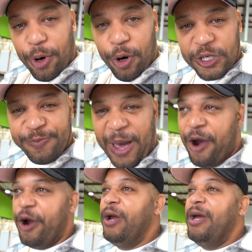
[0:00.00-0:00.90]
more
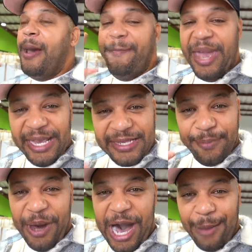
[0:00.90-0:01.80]
horsepower, bangs and
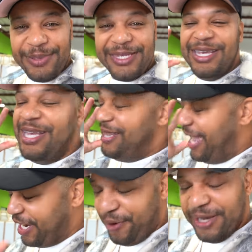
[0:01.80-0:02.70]
pops
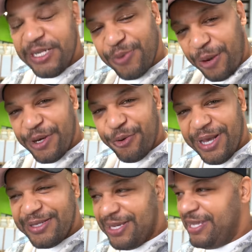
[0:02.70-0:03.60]
like crazy is why we
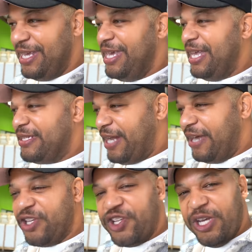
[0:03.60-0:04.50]
requested. And so now
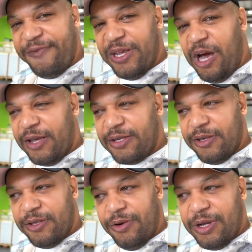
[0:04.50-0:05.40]
the shifting also
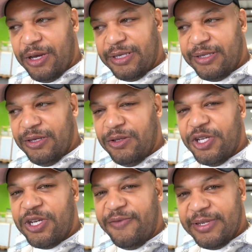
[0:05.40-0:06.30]
that they're doing on this tune, the
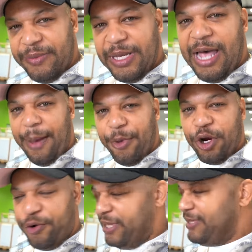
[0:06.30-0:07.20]
shifting is gonna be a lot more
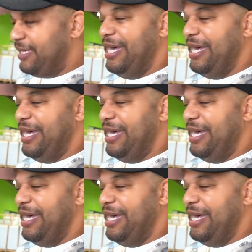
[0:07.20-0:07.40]
crisp,